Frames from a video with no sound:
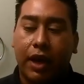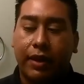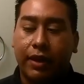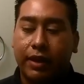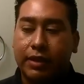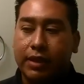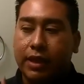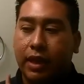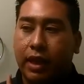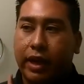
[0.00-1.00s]
I think I did
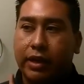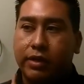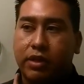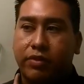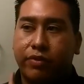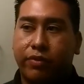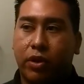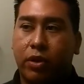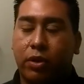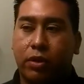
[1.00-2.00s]
it last
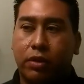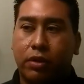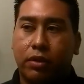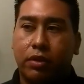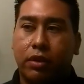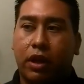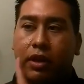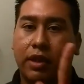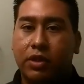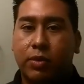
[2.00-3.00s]
fall,
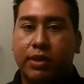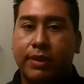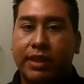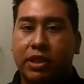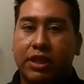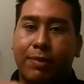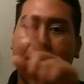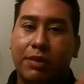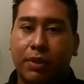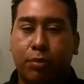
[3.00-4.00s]
not this Christmas that just
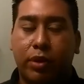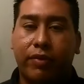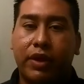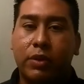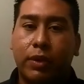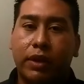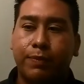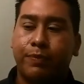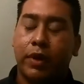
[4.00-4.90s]
passed, but the previous one.